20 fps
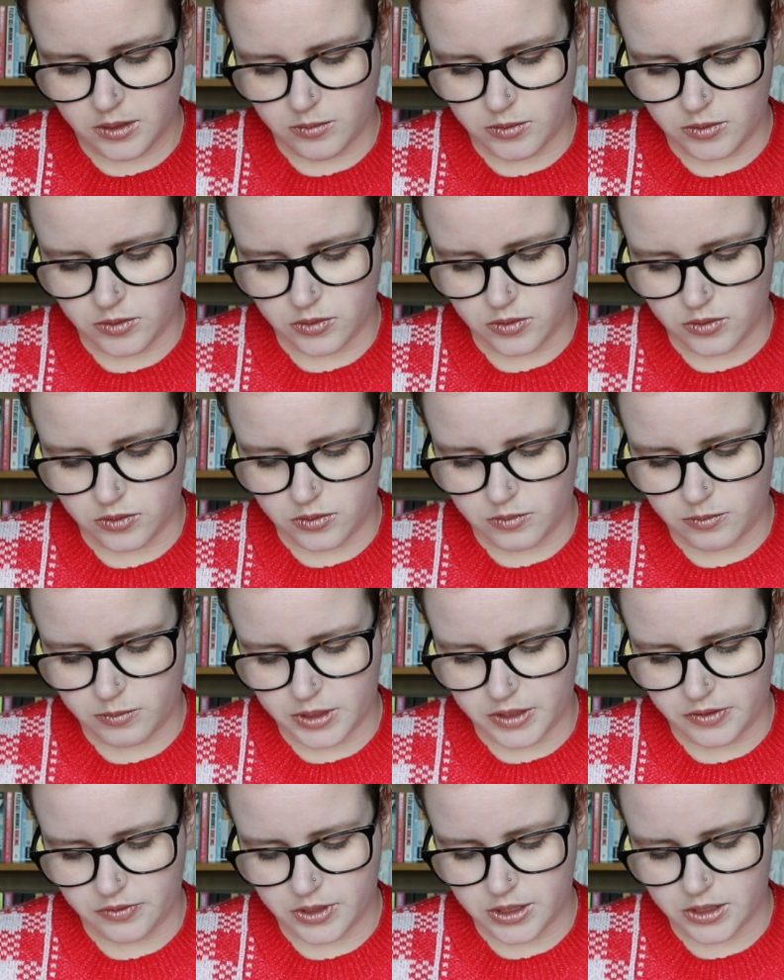Not sure, but
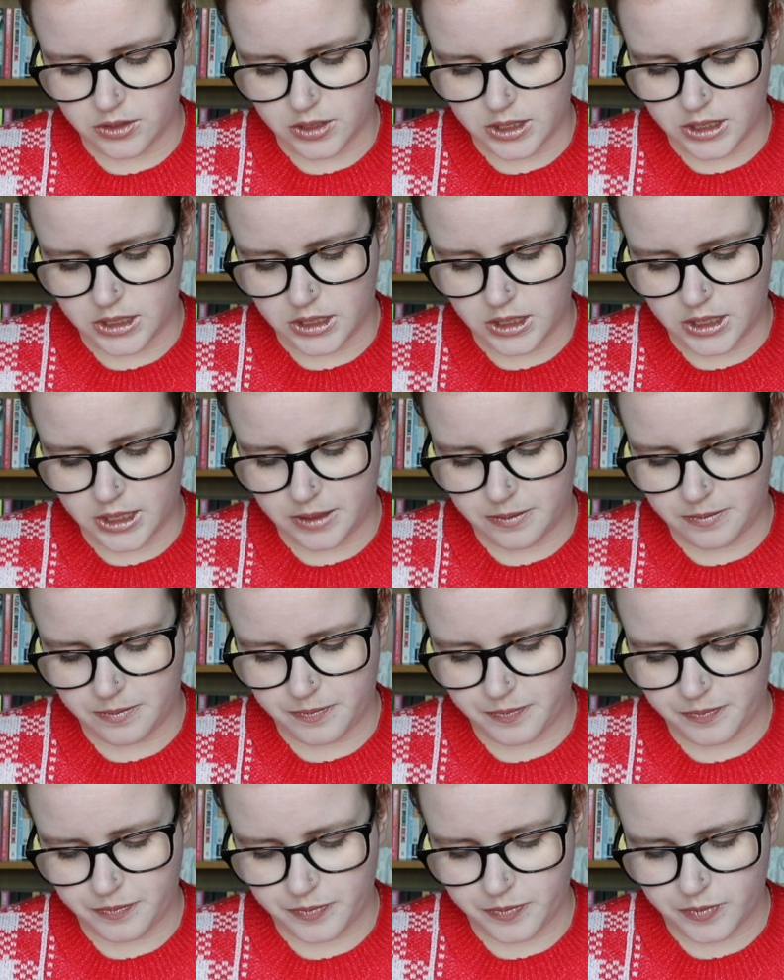I finished it today.
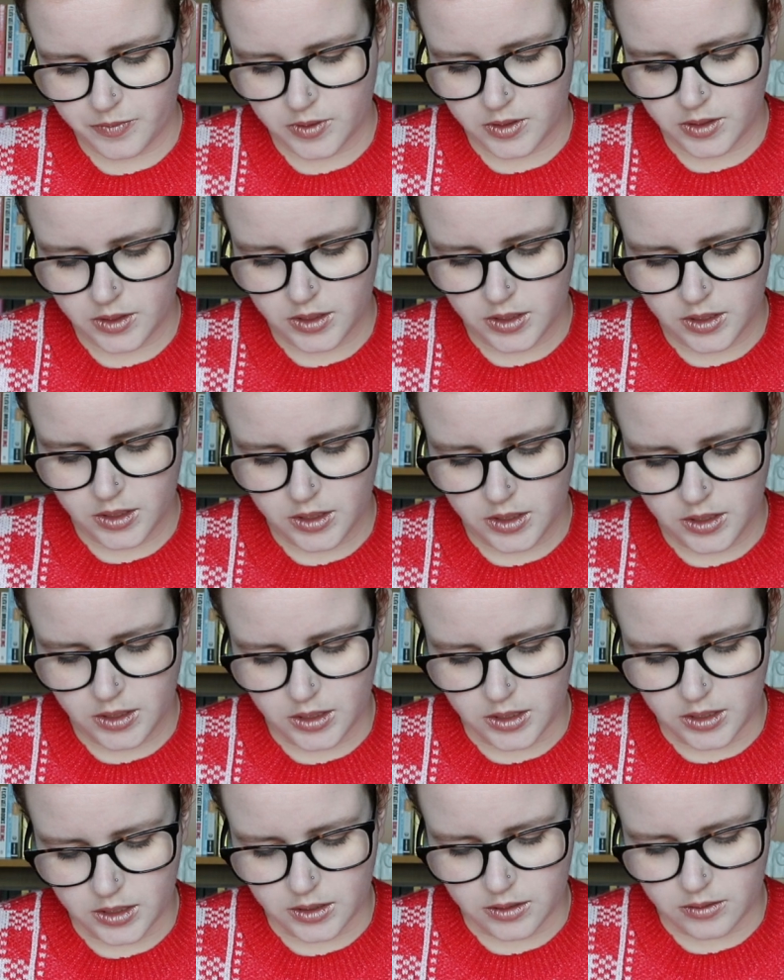
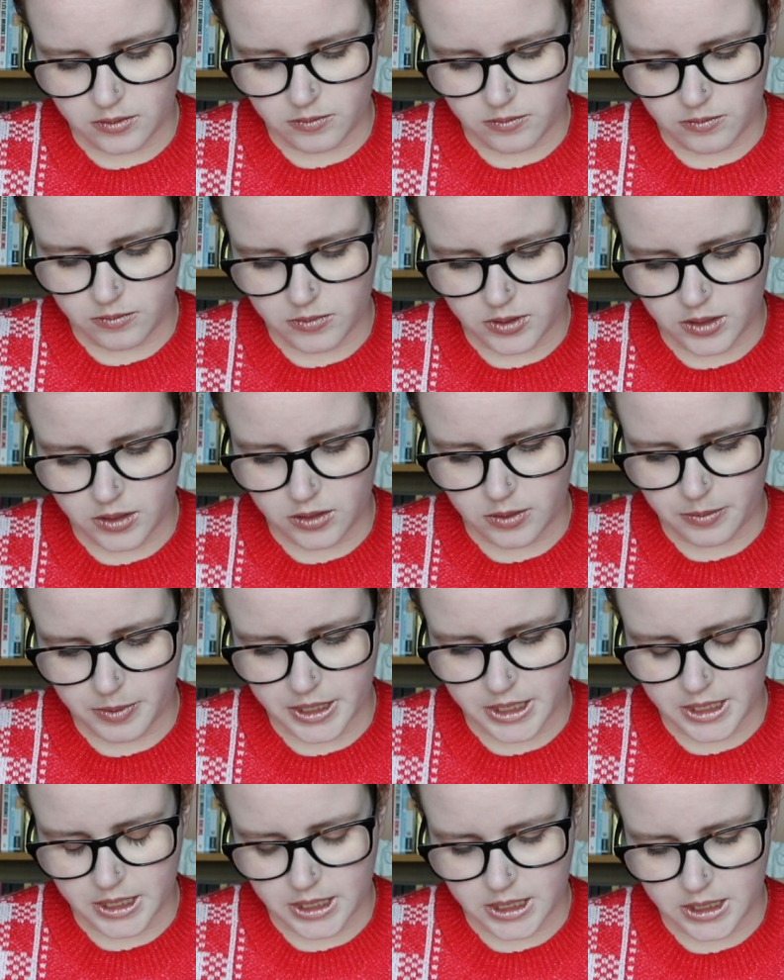I'll go
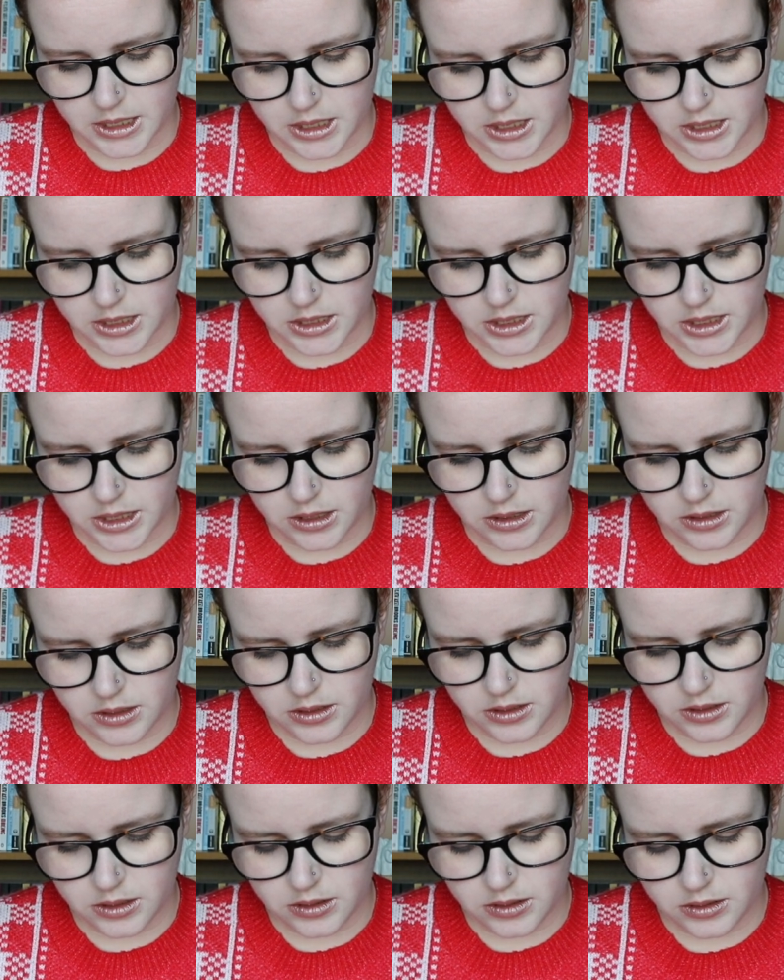back and add that date.
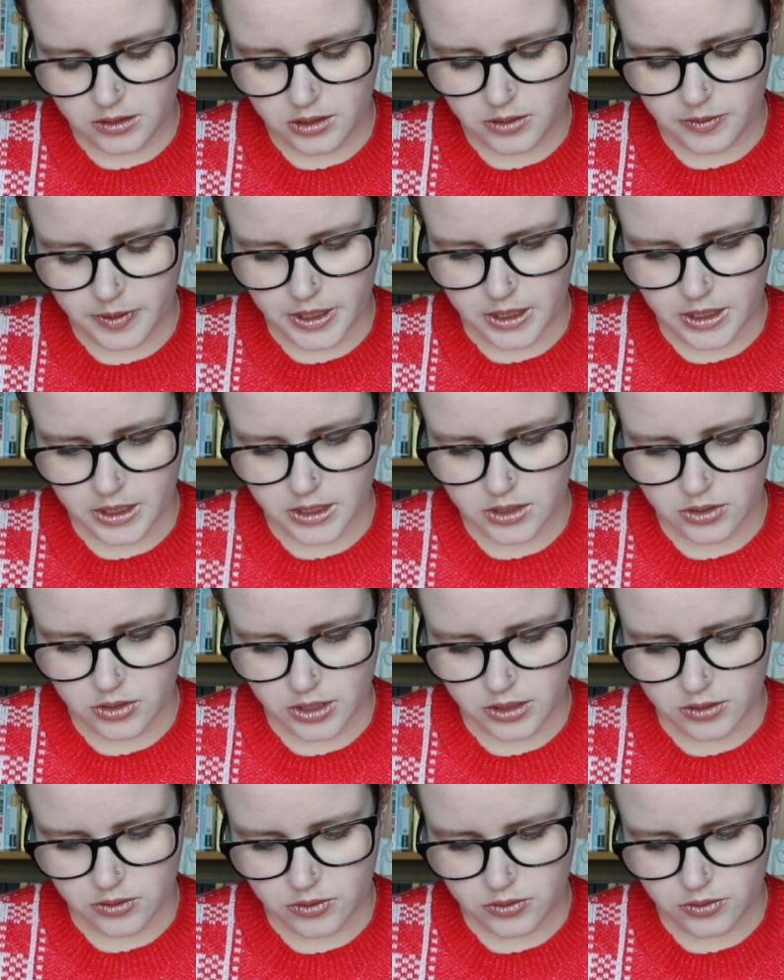Oh no, wait, I can
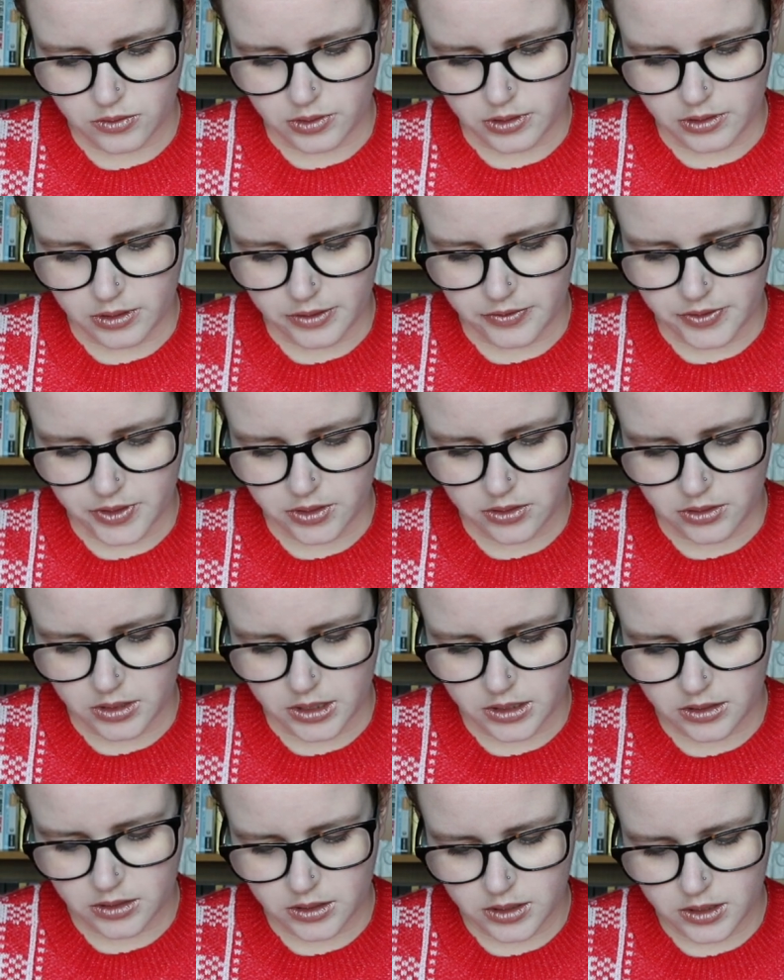check on Storygraph
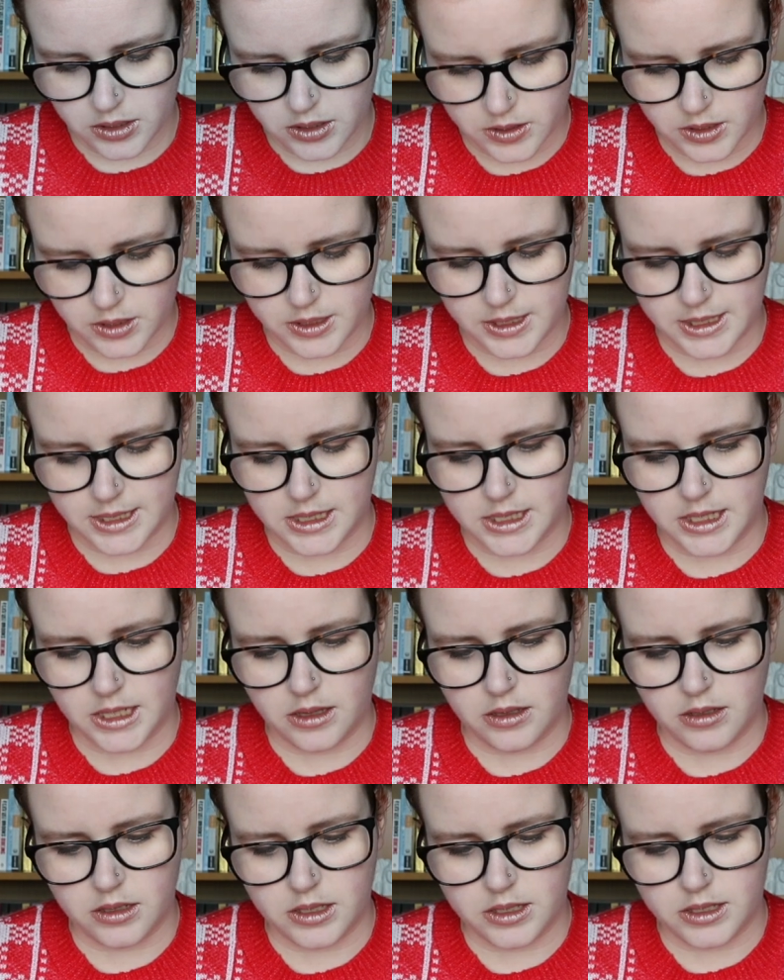actually. Start date
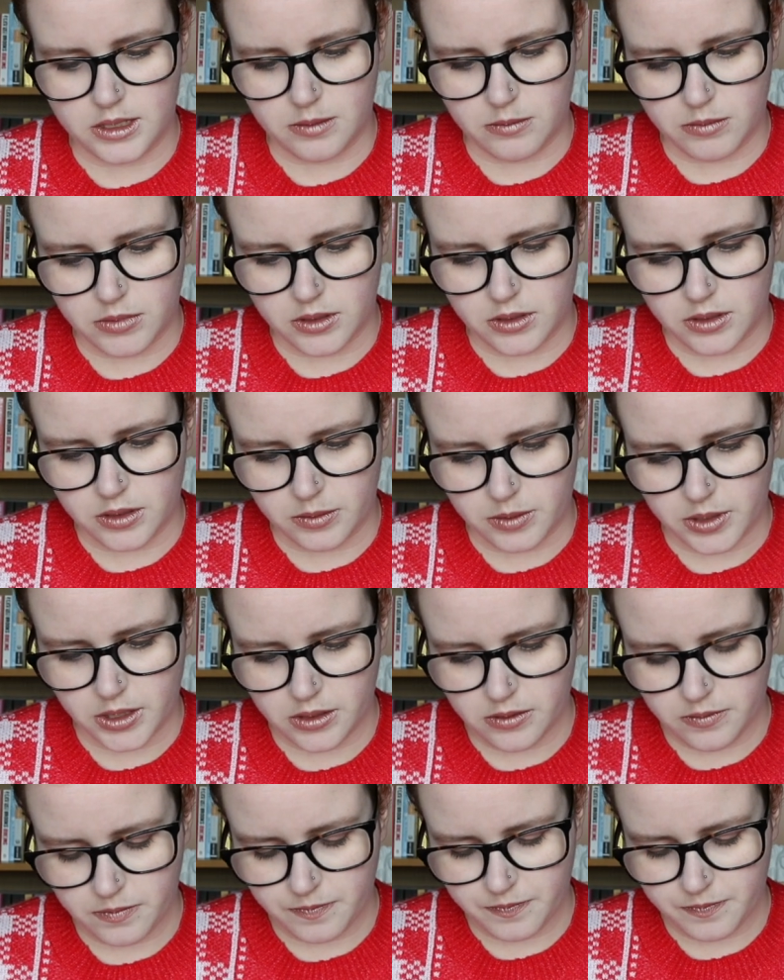10th of December, there we go.